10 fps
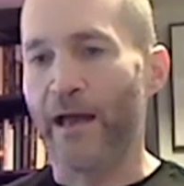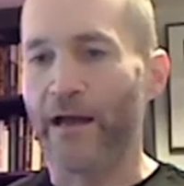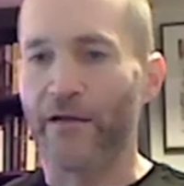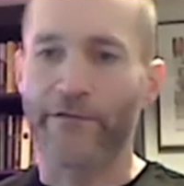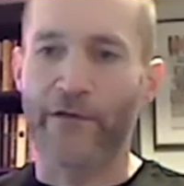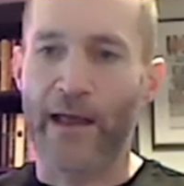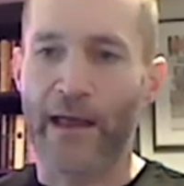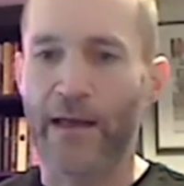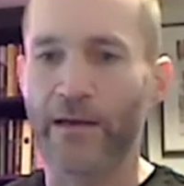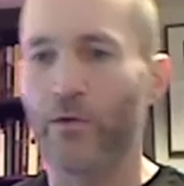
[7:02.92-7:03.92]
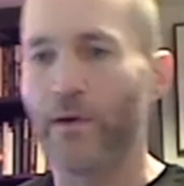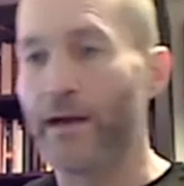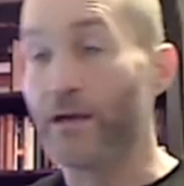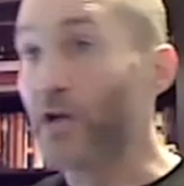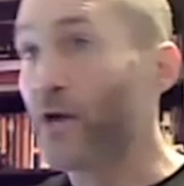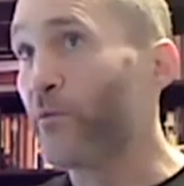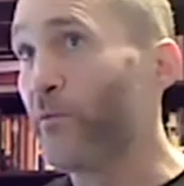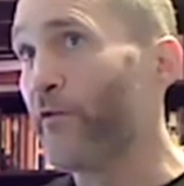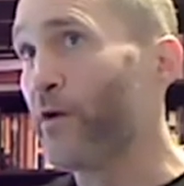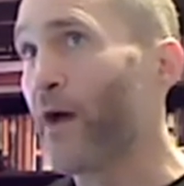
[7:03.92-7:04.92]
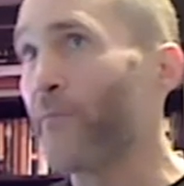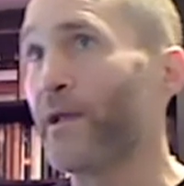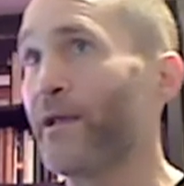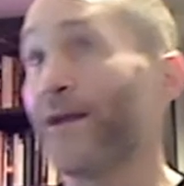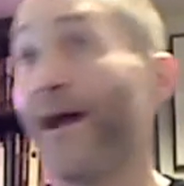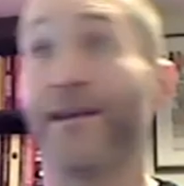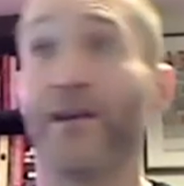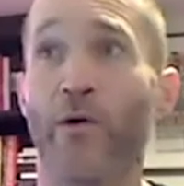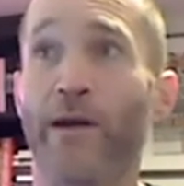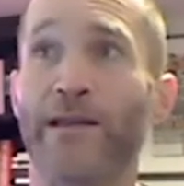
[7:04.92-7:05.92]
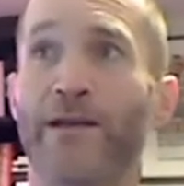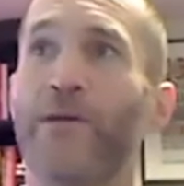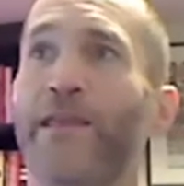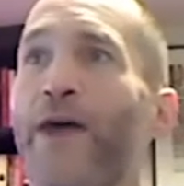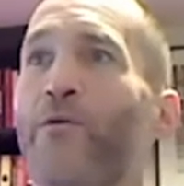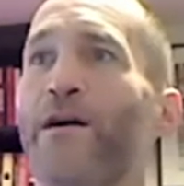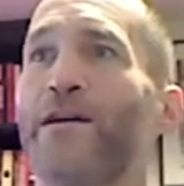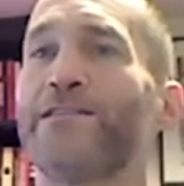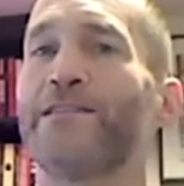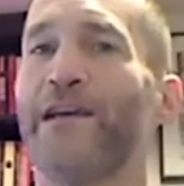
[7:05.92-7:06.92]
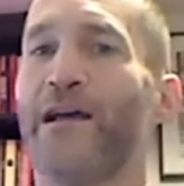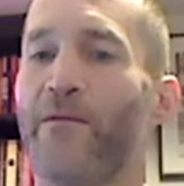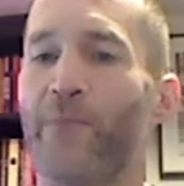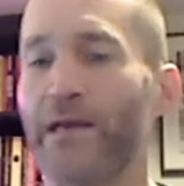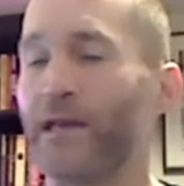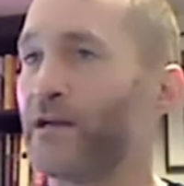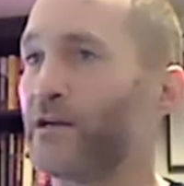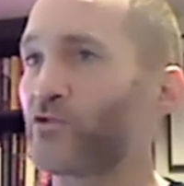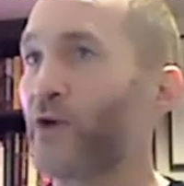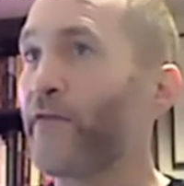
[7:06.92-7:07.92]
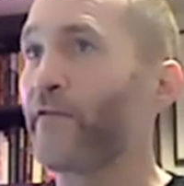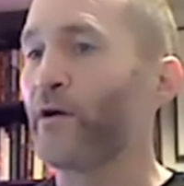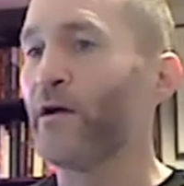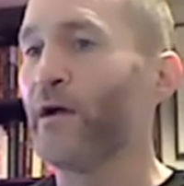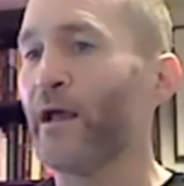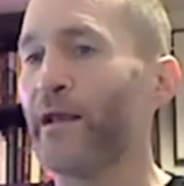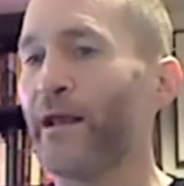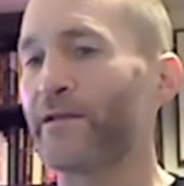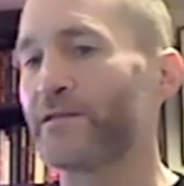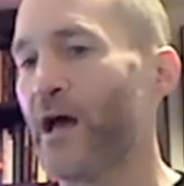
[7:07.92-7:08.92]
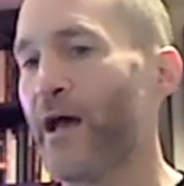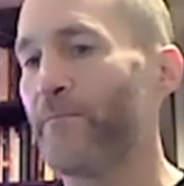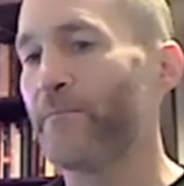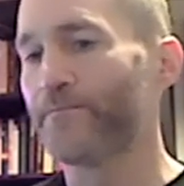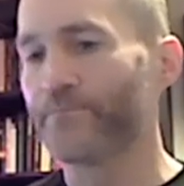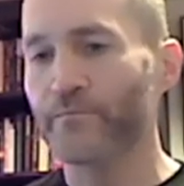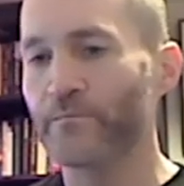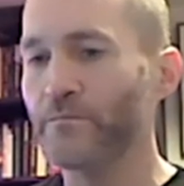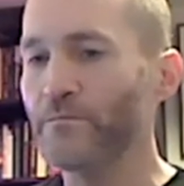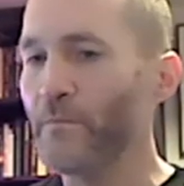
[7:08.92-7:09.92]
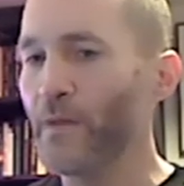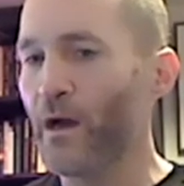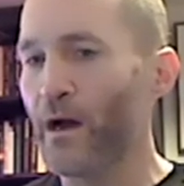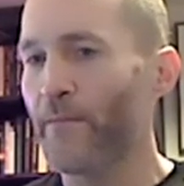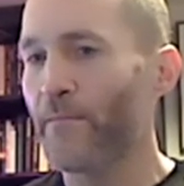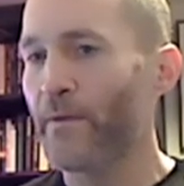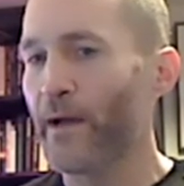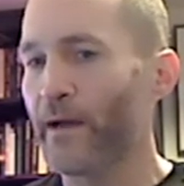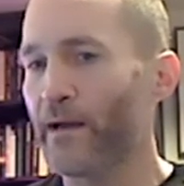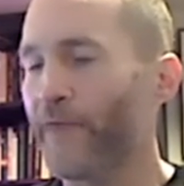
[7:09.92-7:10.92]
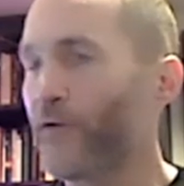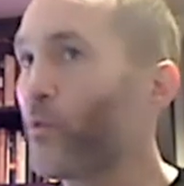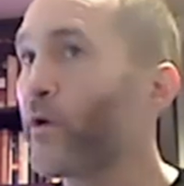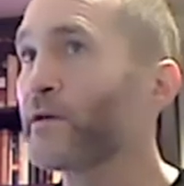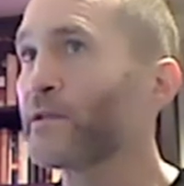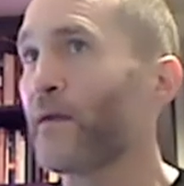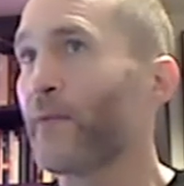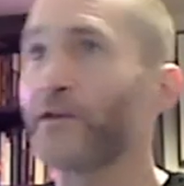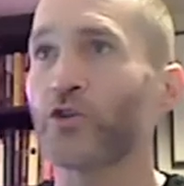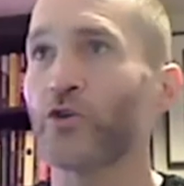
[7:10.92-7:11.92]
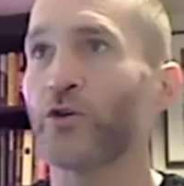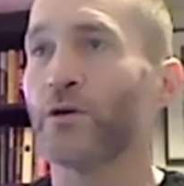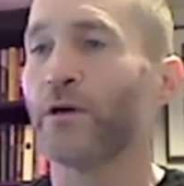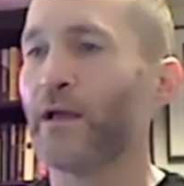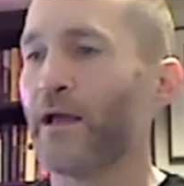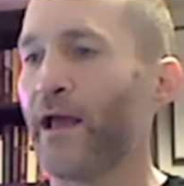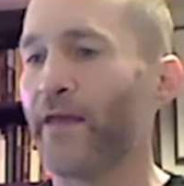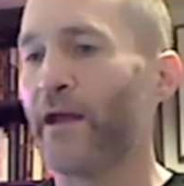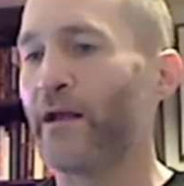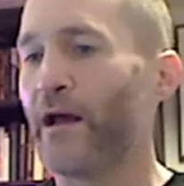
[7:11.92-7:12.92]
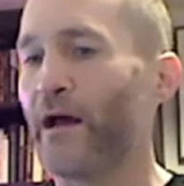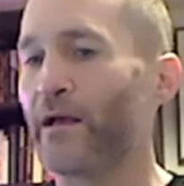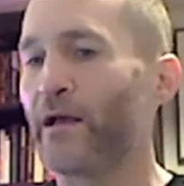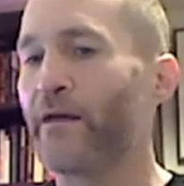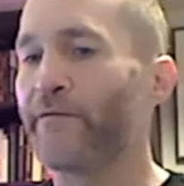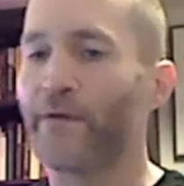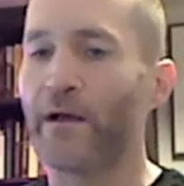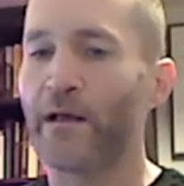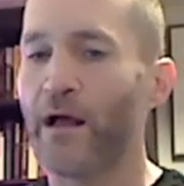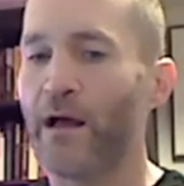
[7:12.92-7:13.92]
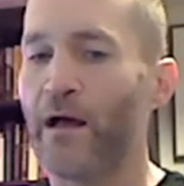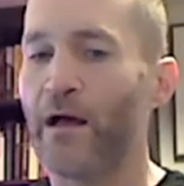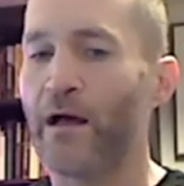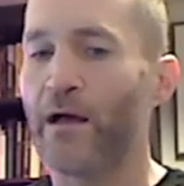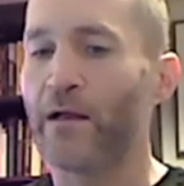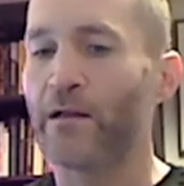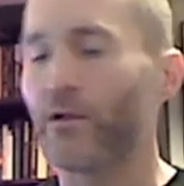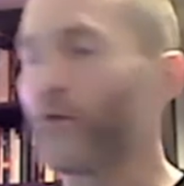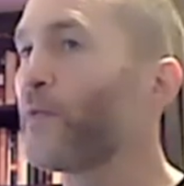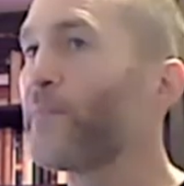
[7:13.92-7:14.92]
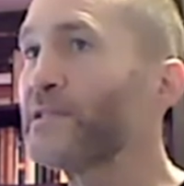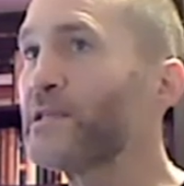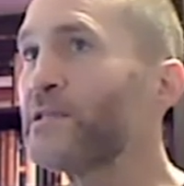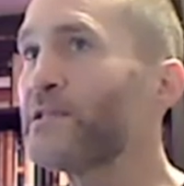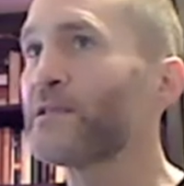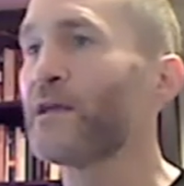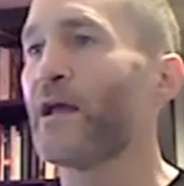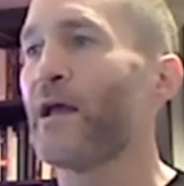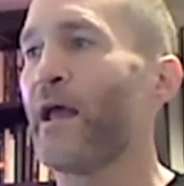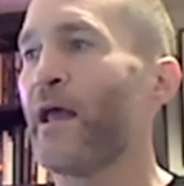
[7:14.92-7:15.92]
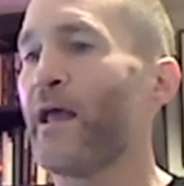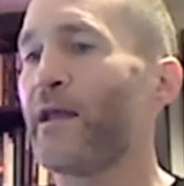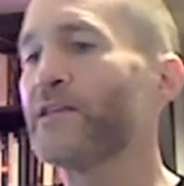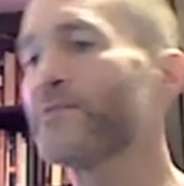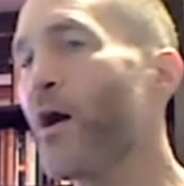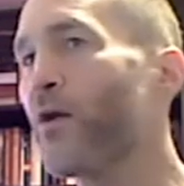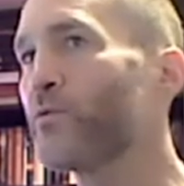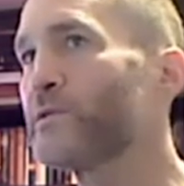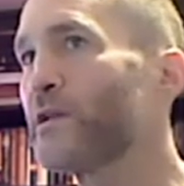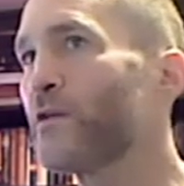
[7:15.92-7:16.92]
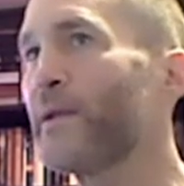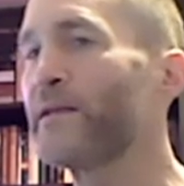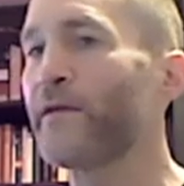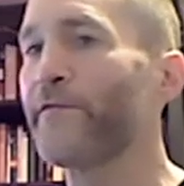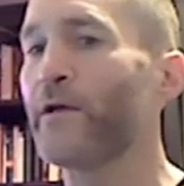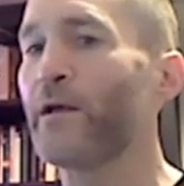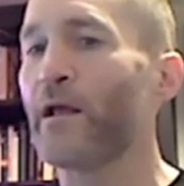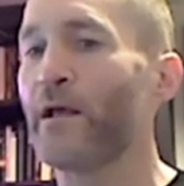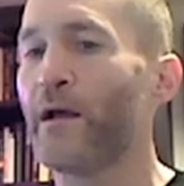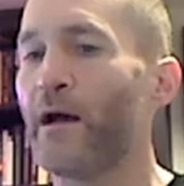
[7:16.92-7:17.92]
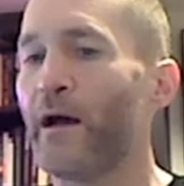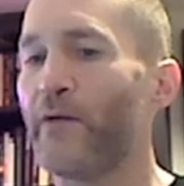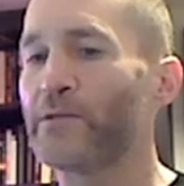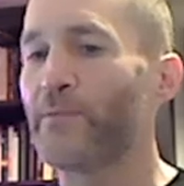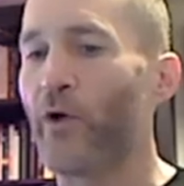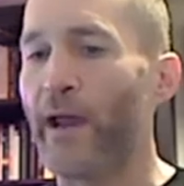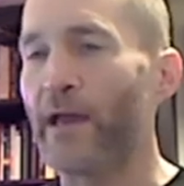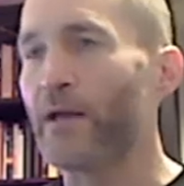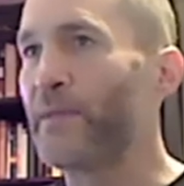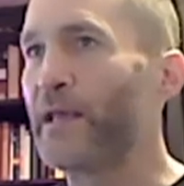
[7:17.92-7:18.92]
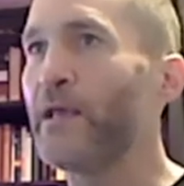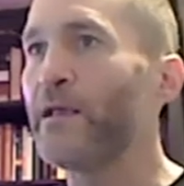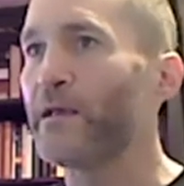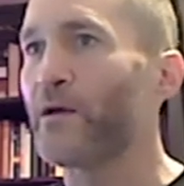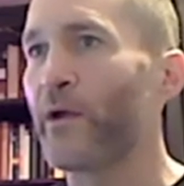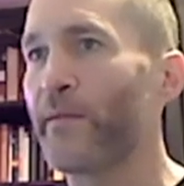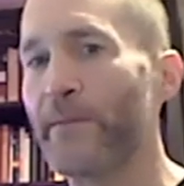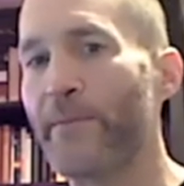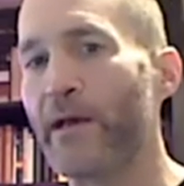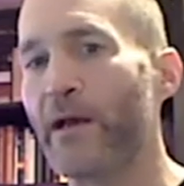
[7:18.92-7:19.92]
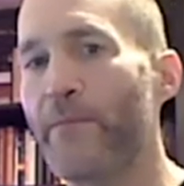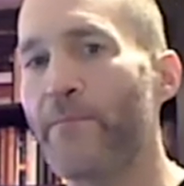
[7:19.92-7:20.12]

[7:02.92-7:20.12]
had a friend who had a junk removal company, and I had no idea what that was, but needed a driver. And at the time, I didn't have any work, and I'm like, sure. And then kind of learned the business. And his model was a little bit different. I was more A to B, you know what I mean? Pick it up,